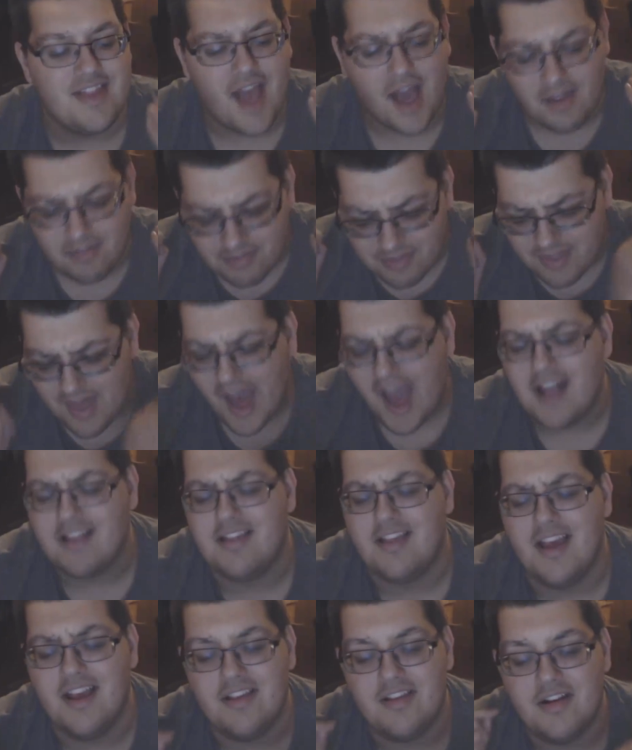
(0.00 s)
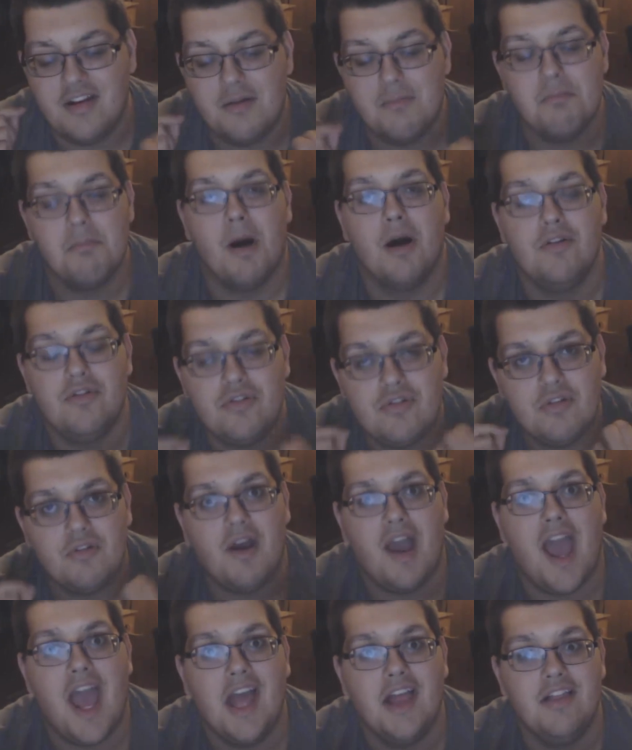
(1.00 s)
Now that is an emotional
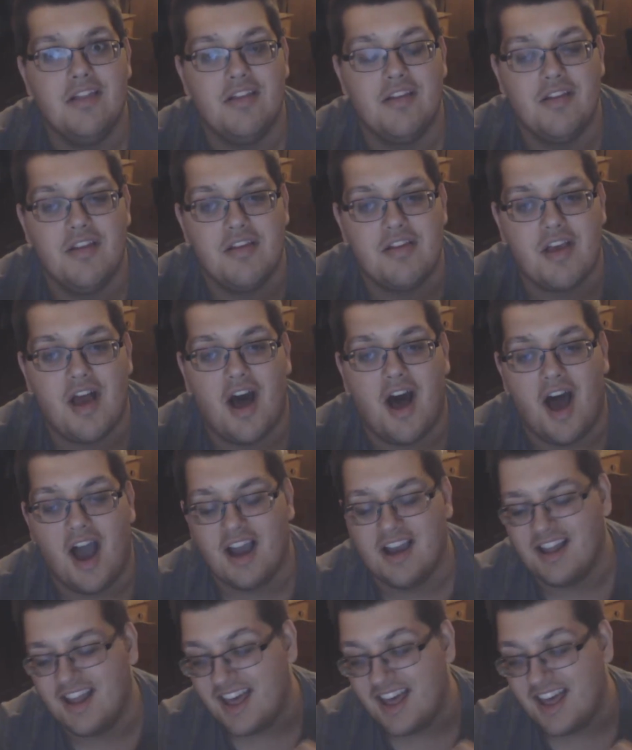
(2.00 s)
end to this arc.